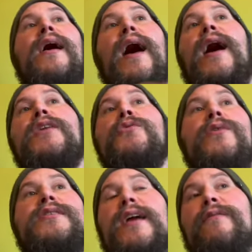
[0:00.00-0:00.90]
And you
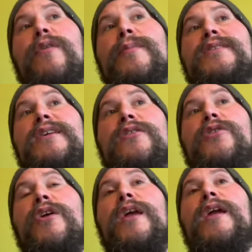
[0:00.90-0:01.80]
want to take a vitamin
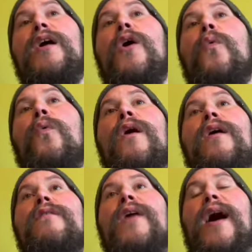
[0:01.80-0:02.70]
D3
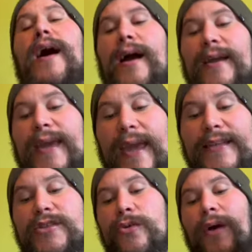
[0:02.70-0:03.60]
with a
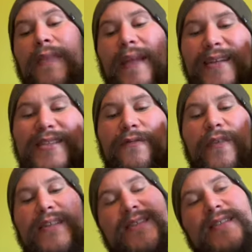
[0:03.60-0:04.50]
K2, and that's if
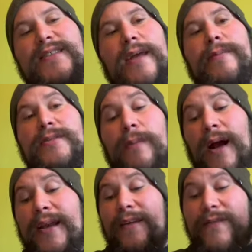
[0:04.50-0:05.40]
it's the same as
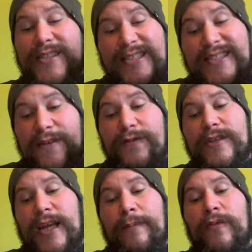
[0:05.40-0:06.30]
mine. If it's different
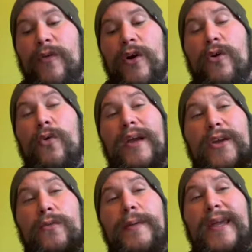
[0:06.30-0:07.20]
type of vertigo, it
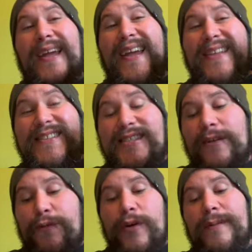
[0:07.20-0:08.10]
could be a
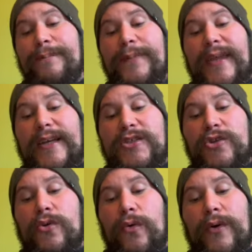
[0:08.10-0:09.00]
different
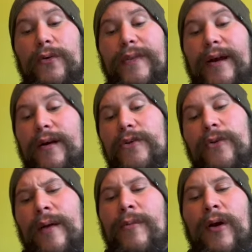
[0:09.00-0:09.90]
issue going on there, and
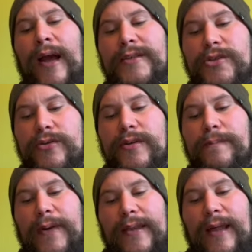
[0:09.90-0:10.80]
your MRI should
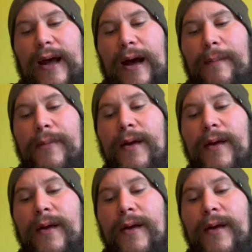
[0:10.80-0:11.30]
pick that up.